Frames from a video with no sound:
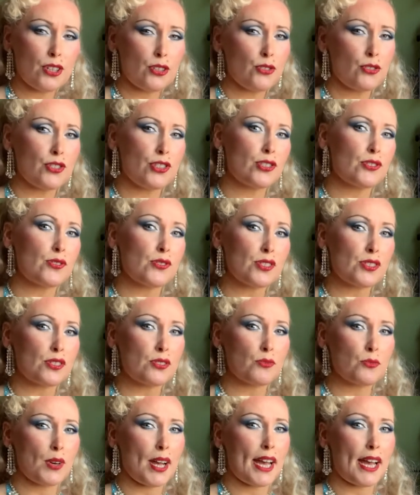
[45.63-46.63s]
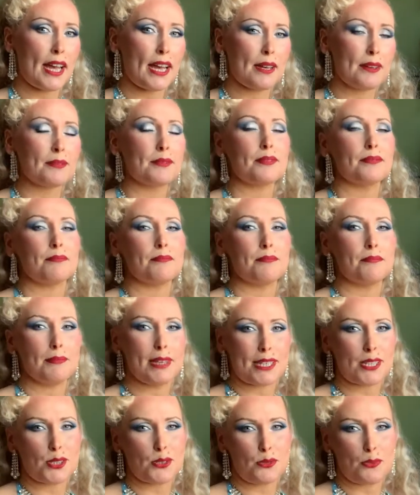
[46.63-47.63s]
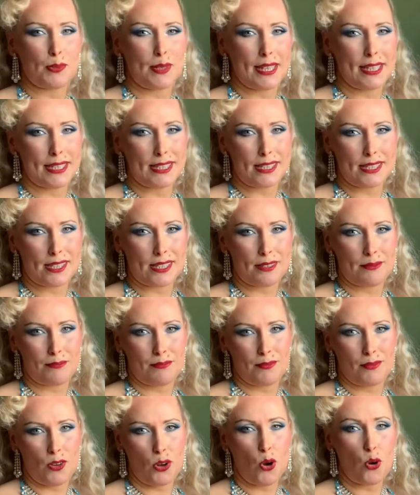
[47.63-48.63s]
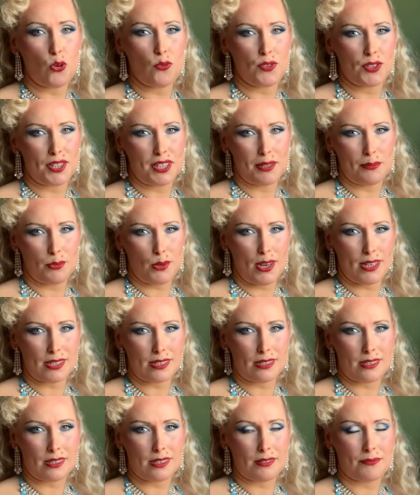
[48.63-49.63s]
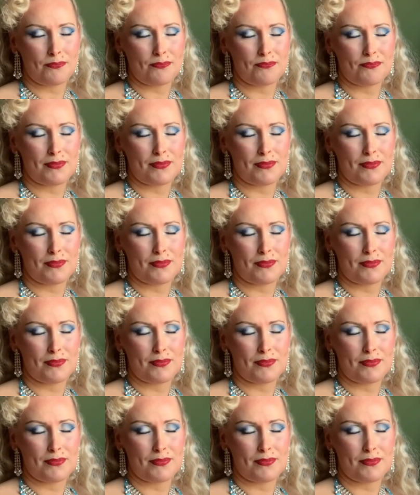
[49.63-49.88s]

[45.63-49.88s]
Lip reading: who used to wear metal plates over their breasts.